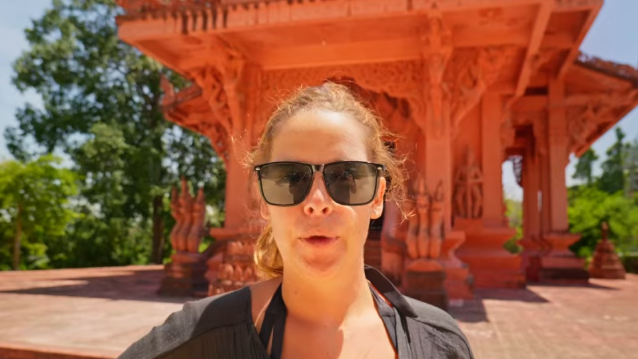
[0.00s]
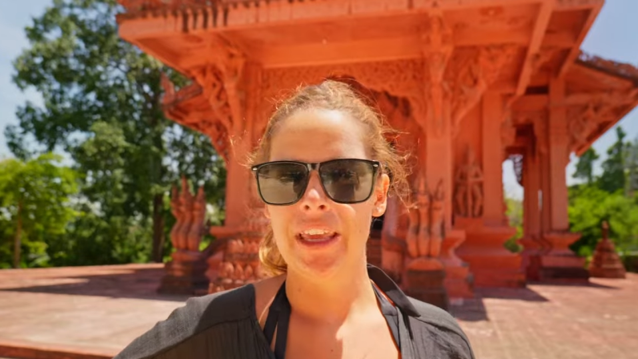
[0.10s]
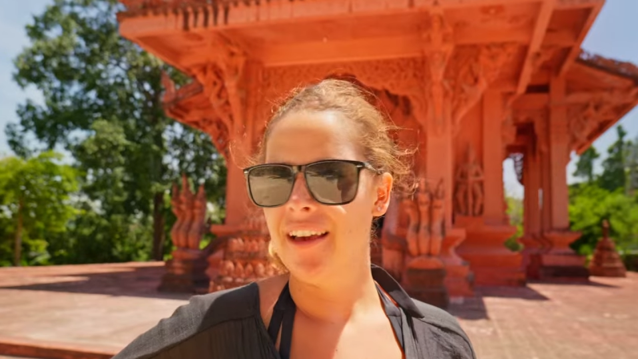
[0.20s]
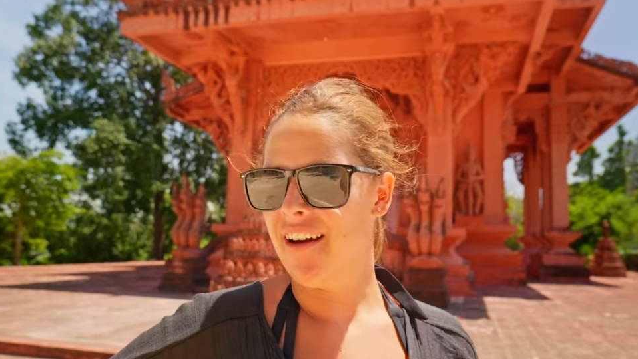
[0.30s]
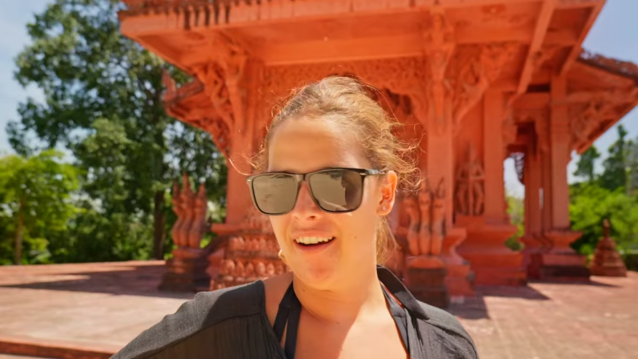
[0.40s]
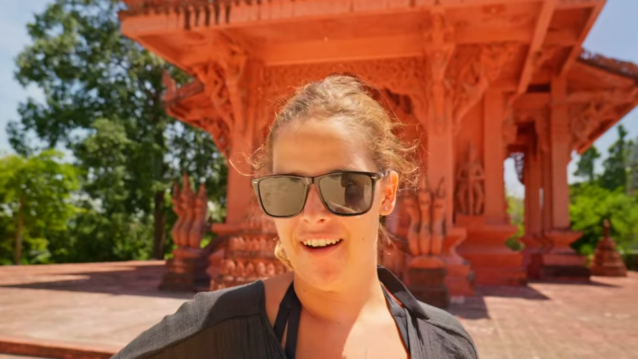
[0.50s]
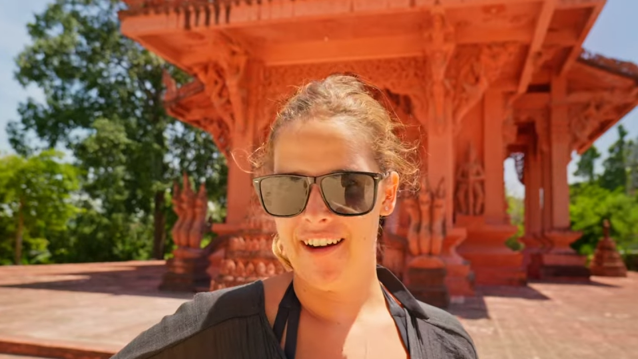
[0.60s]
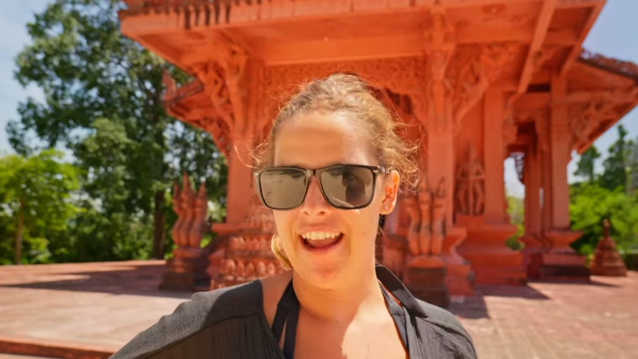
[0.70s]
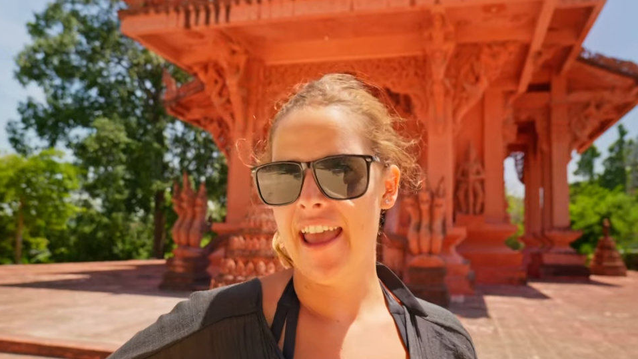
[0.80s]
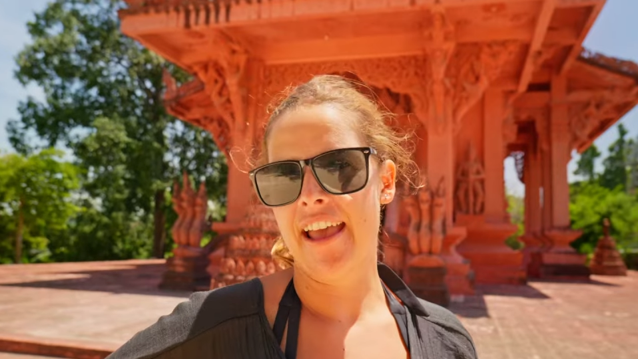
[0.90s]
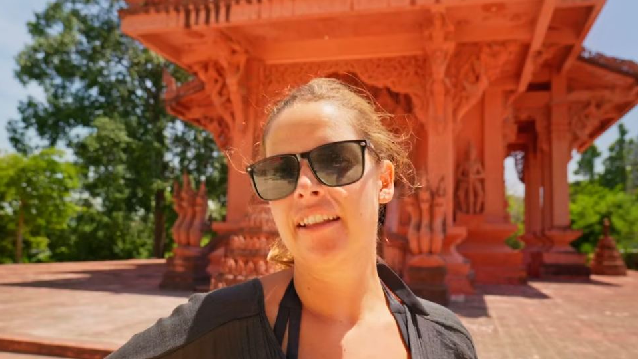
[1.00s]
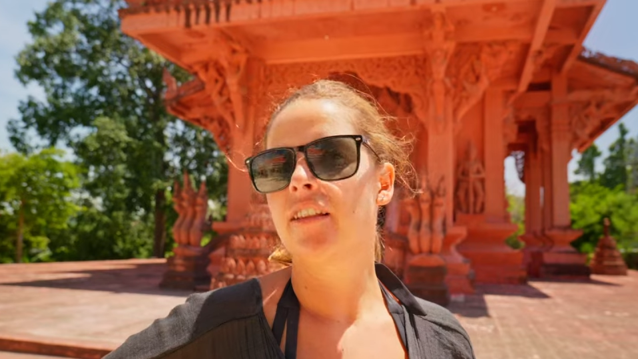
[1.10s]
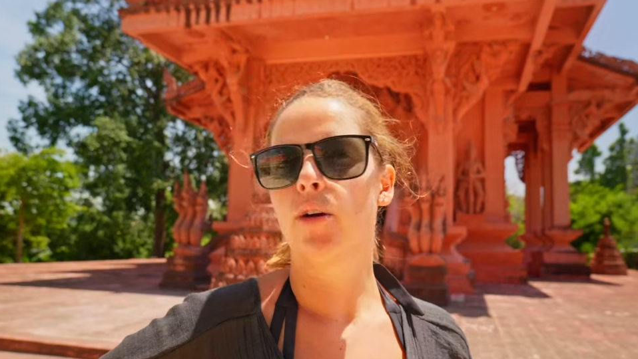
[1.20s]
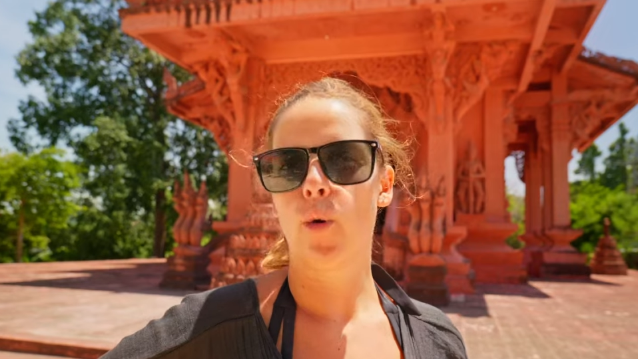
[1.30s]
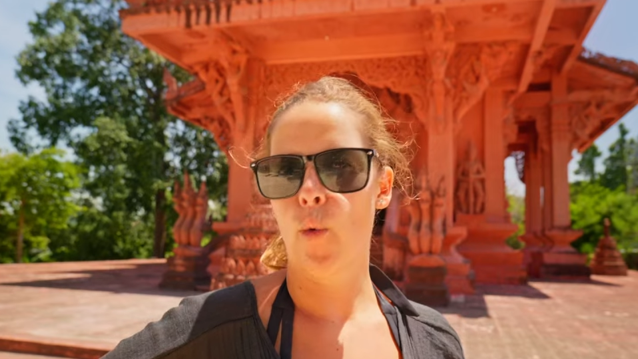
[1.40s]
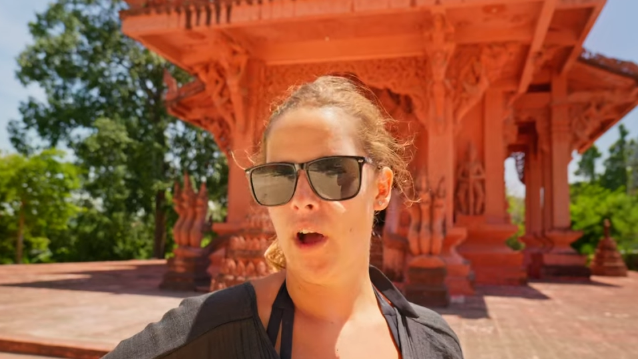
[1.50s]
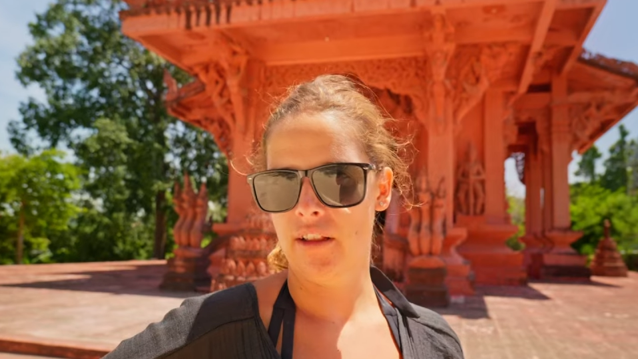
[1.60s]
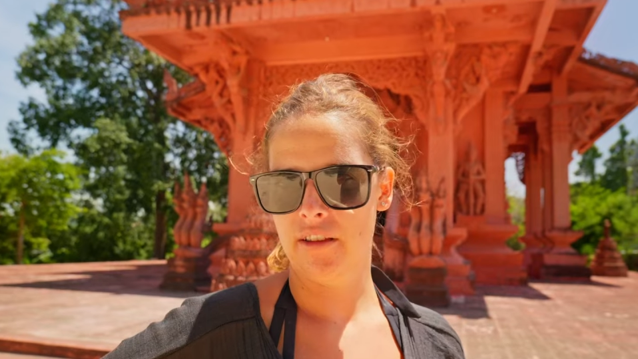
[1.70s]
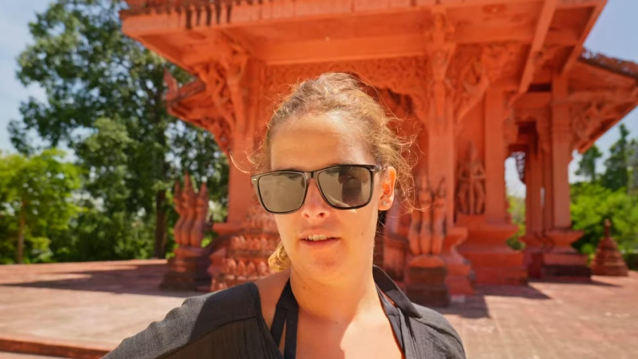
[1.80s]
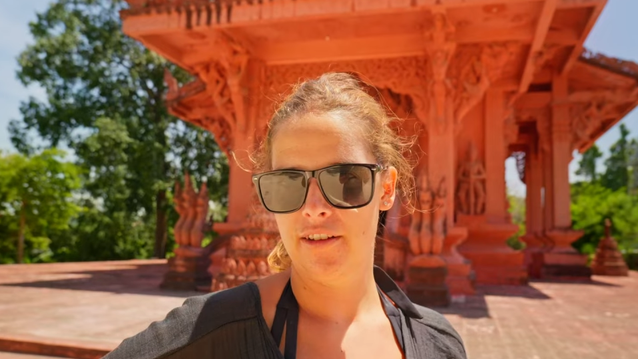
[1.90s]
We are at Wat
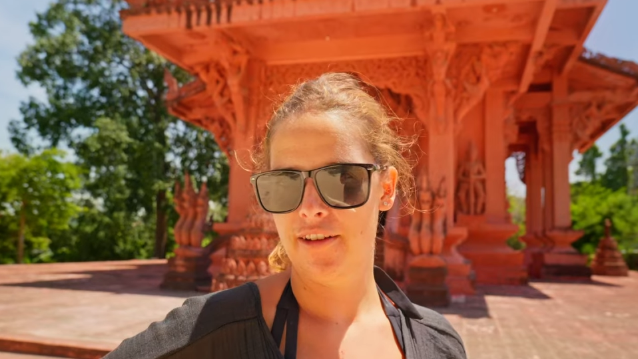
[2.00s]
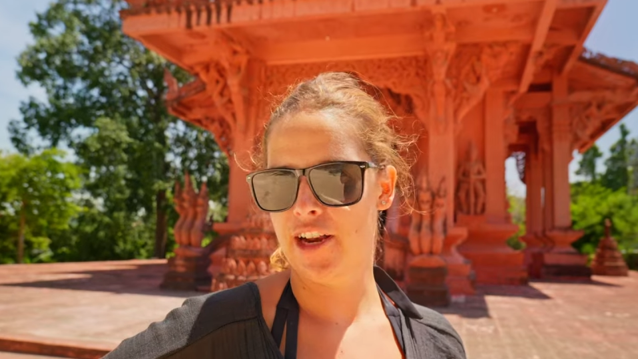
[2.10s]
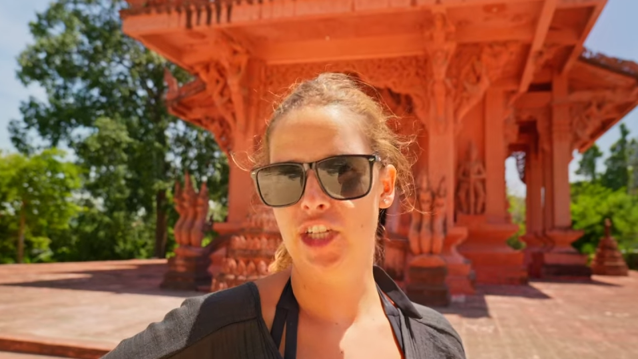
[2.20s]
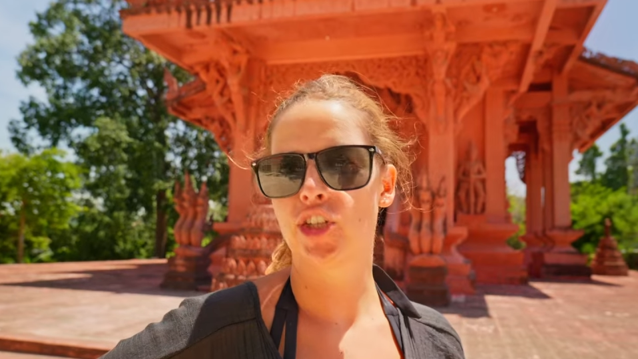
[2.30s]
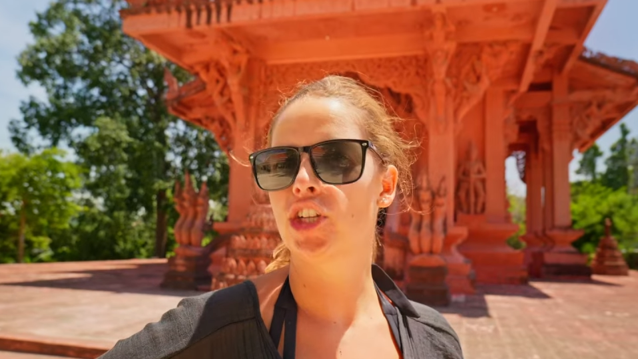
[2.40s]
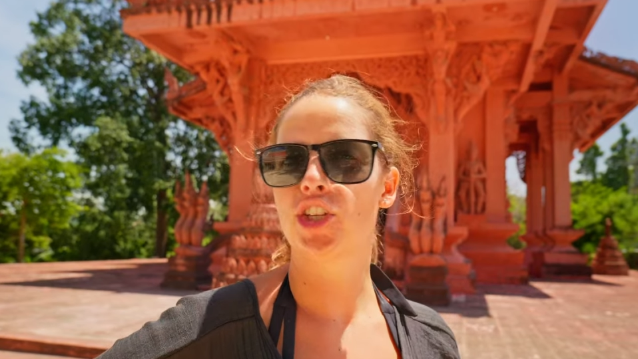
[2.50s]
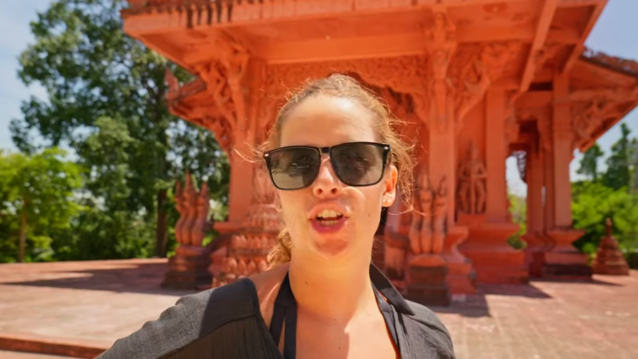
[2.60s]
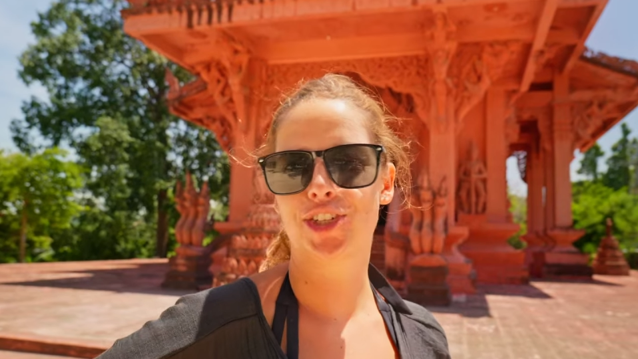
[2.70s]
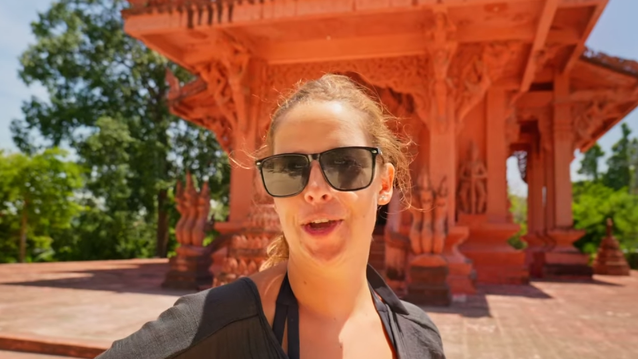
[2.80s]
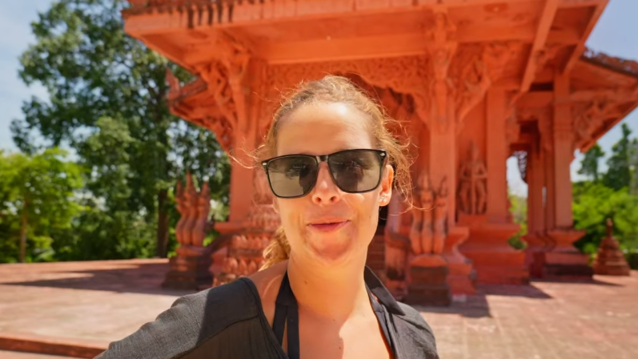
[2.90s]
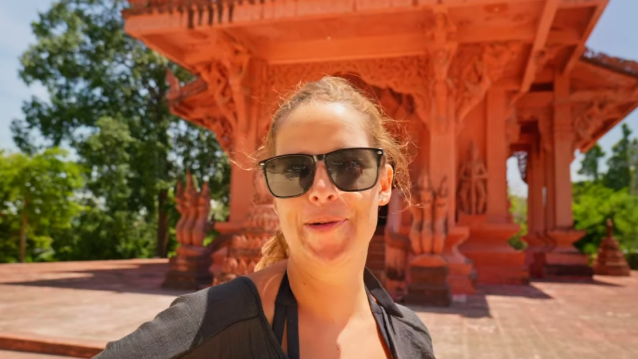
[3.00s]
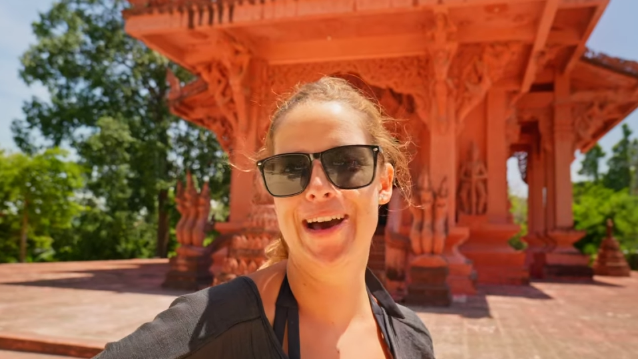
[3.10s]
Rachachacharam.